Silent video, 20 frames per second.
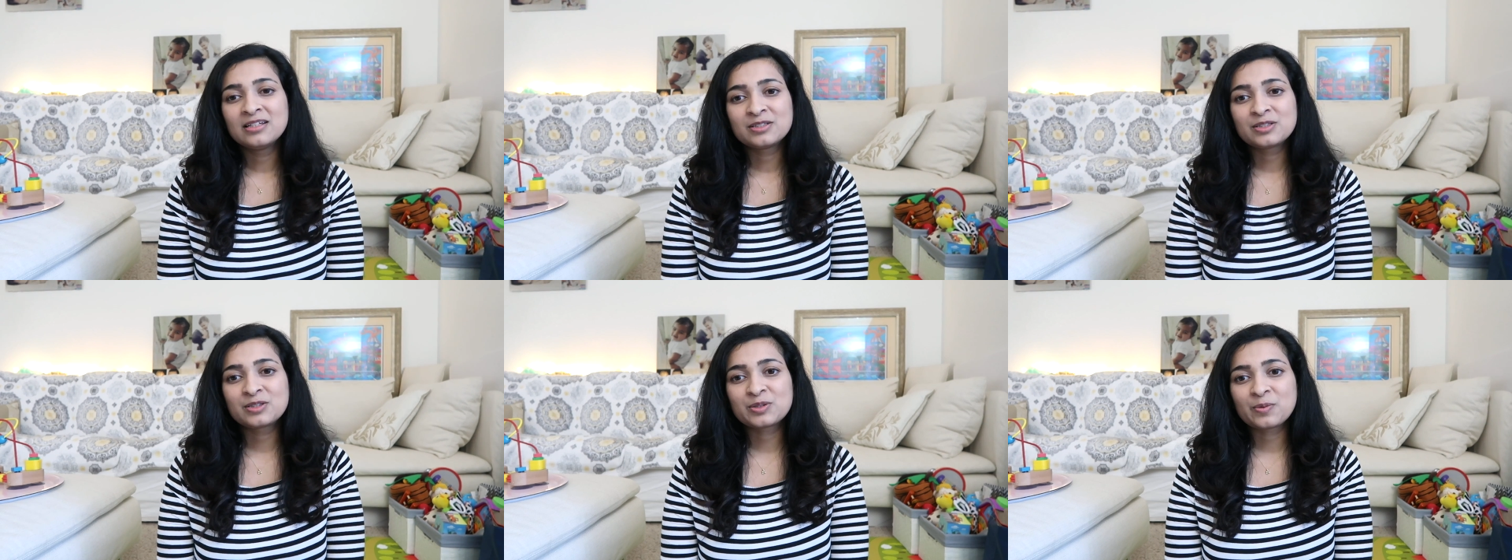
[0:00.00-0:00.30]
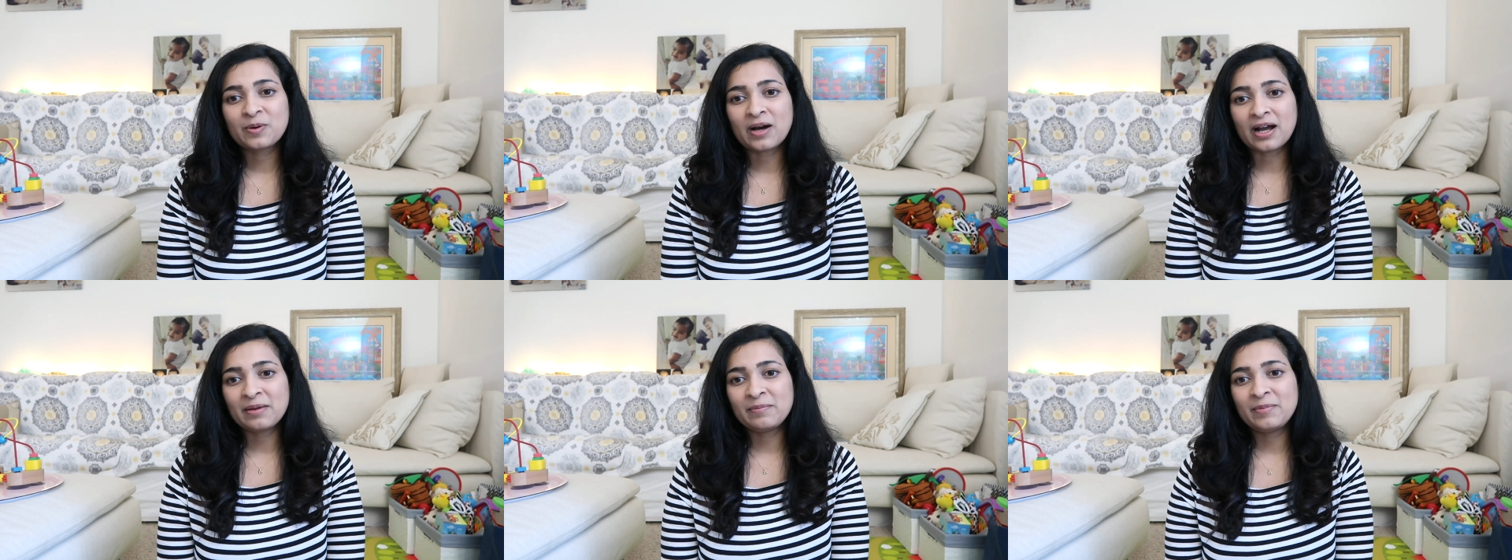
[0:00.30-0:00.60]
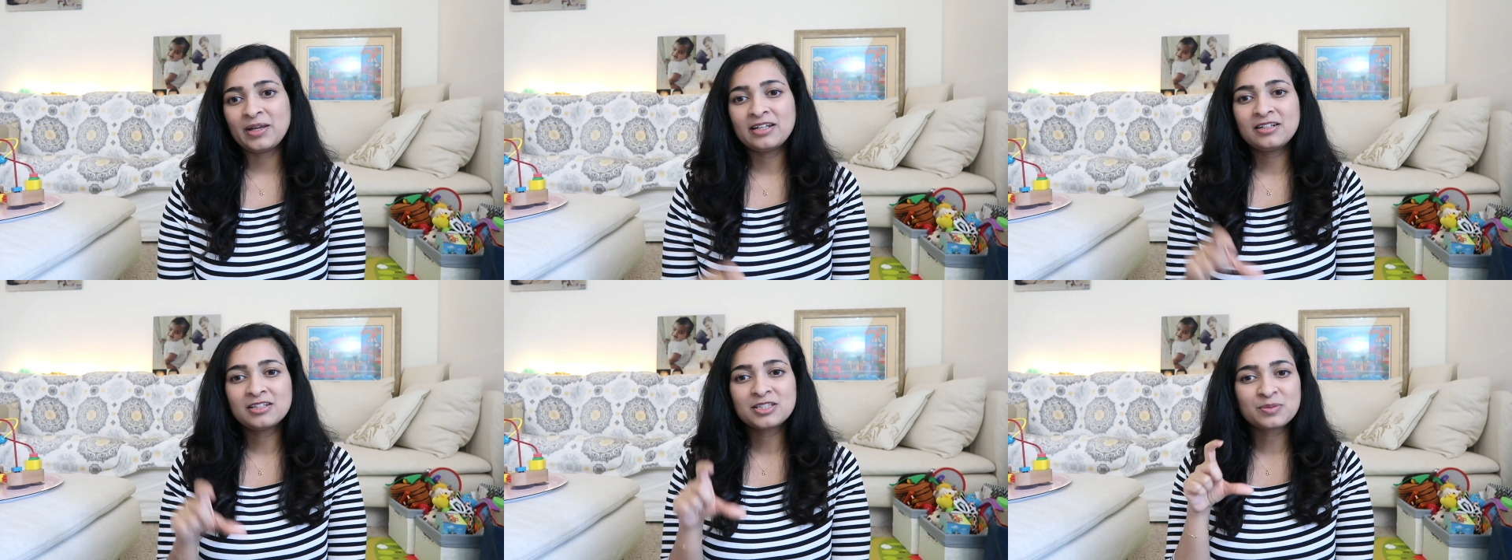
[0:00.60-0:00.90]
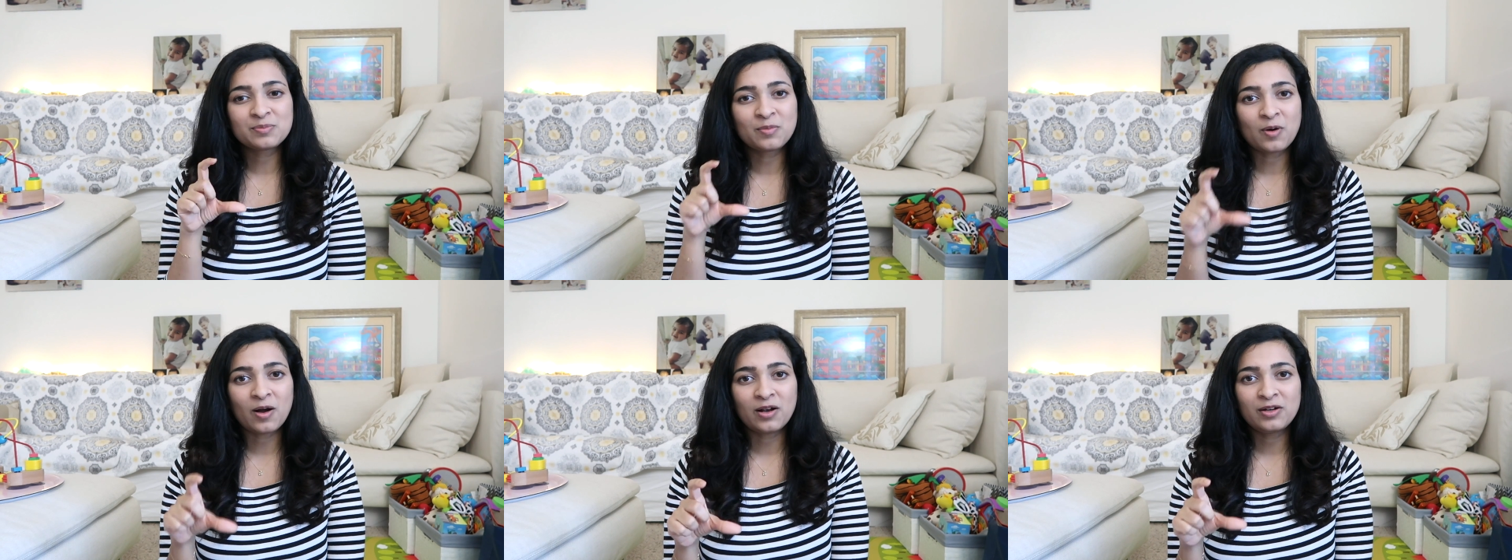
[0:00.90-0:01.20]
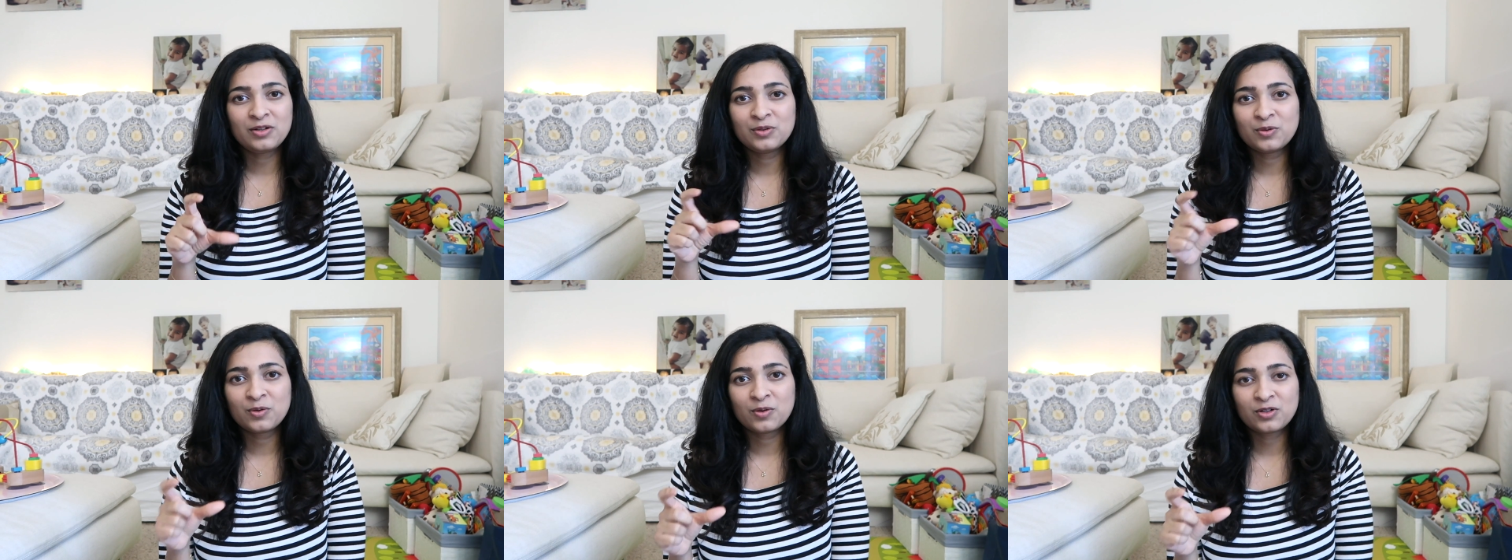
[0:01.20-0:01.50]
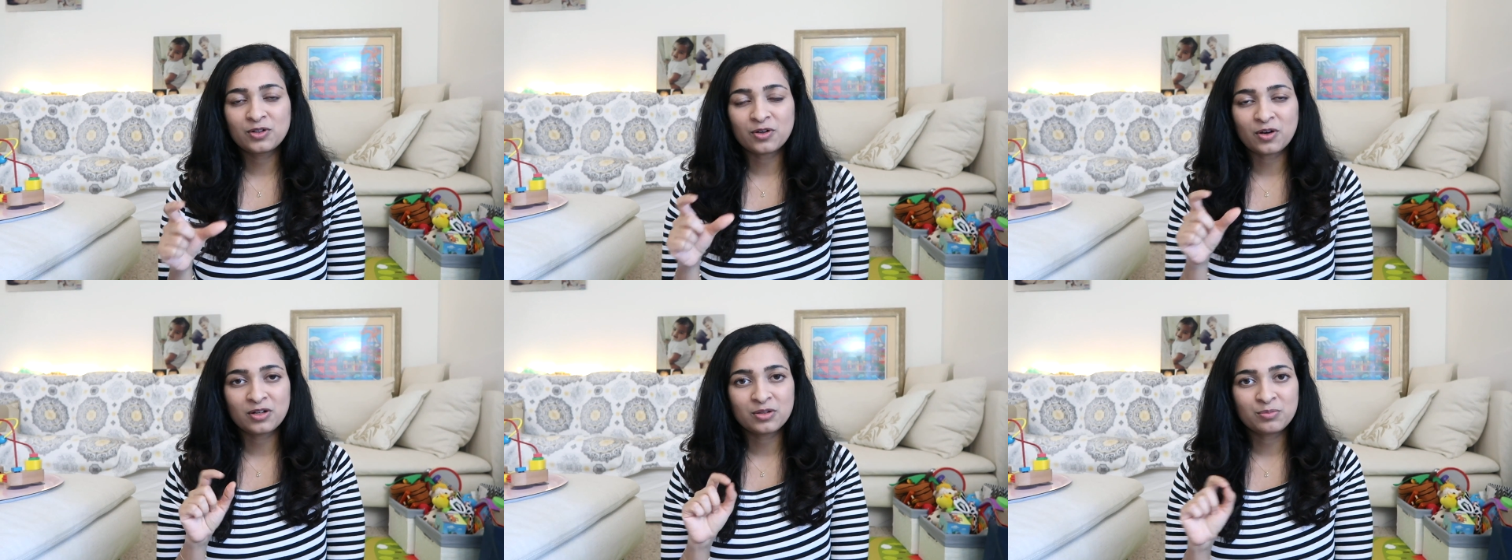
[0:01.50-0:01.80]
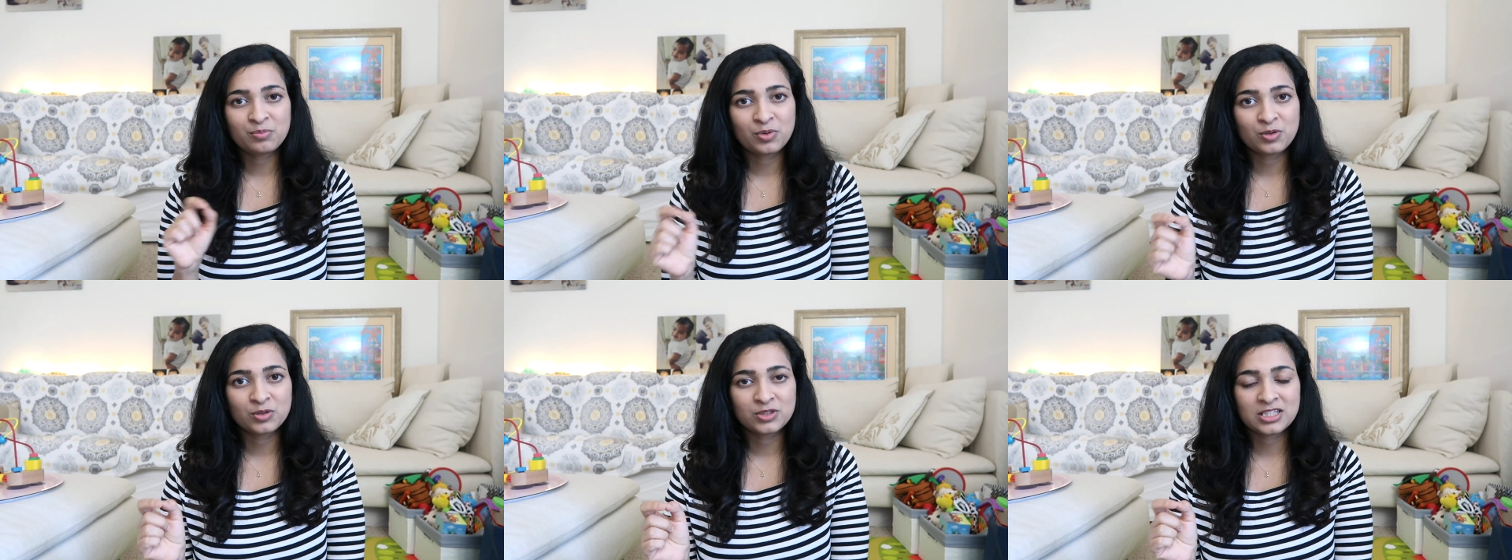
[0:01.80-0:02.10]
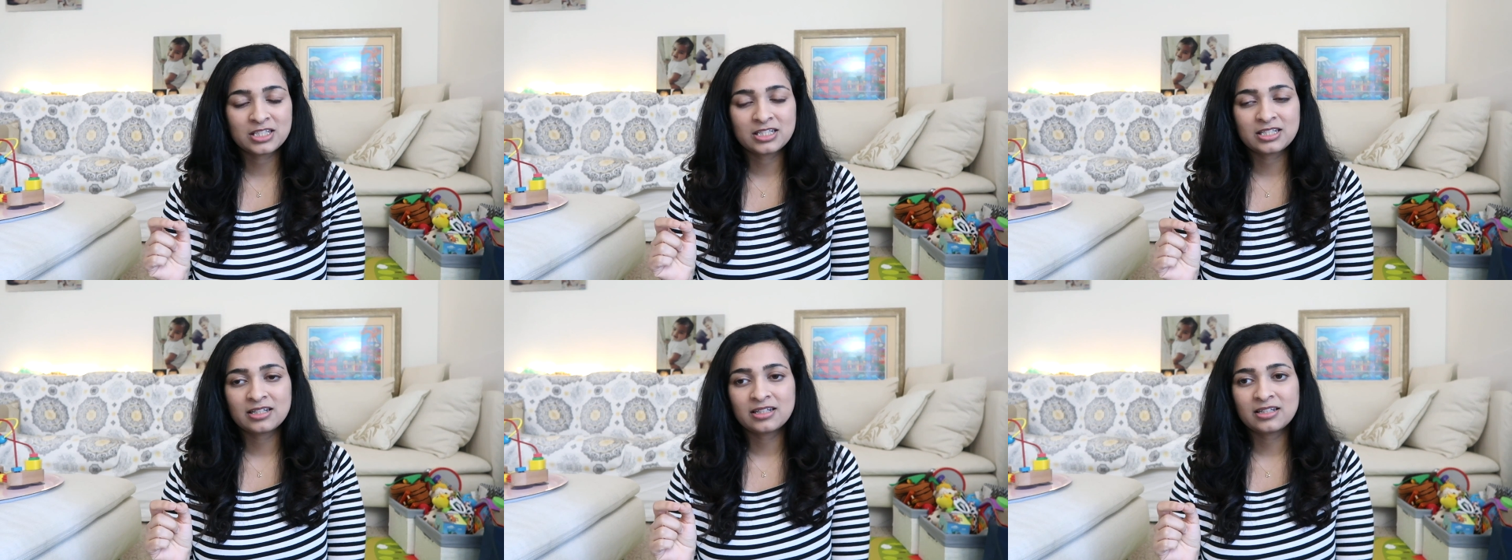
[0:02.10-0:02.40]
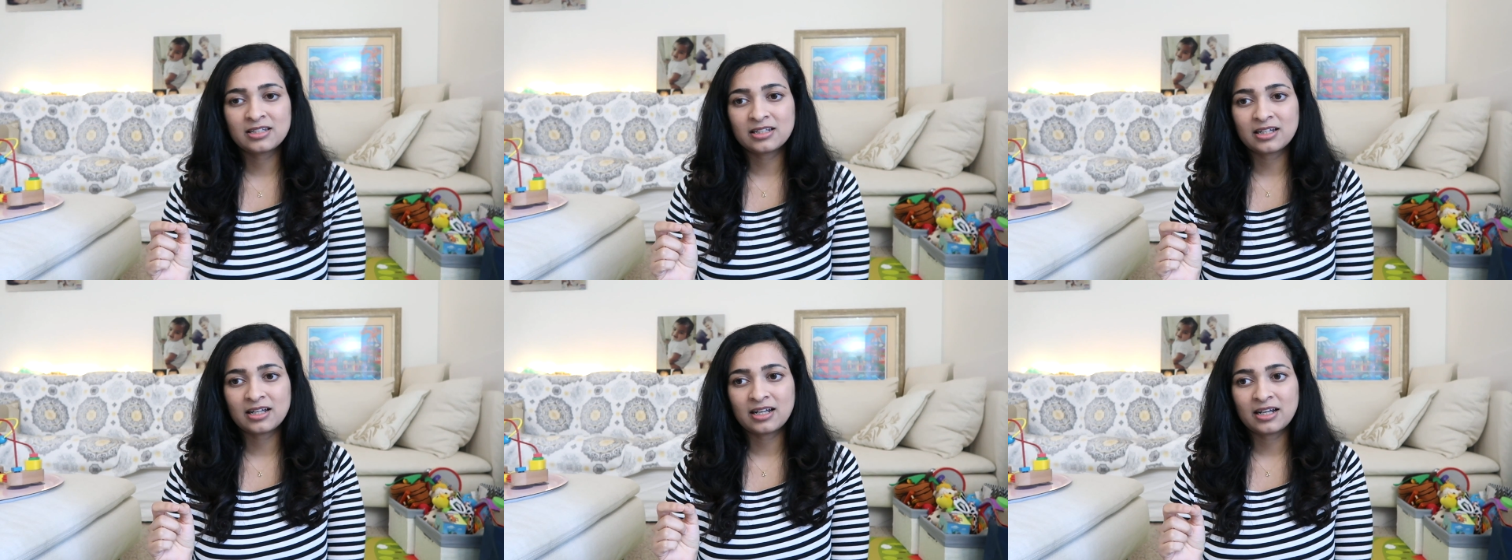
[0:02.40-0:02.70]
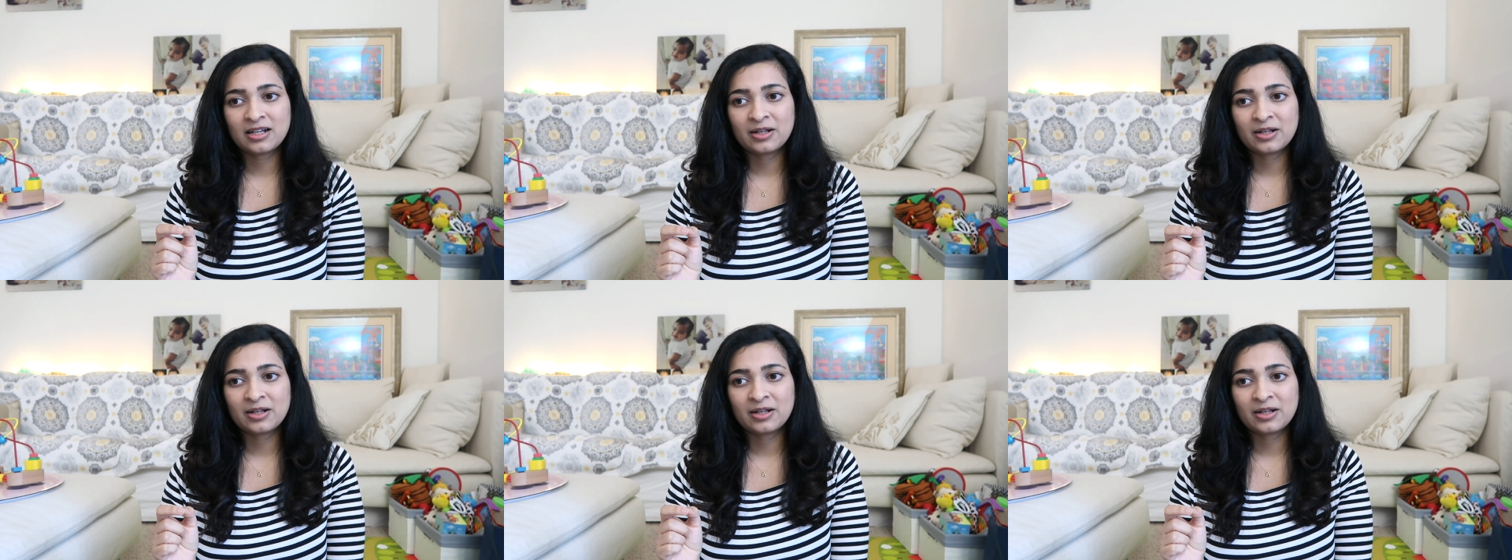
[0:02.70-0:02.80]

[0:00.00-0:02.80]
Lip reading: So I made a small note on a post-it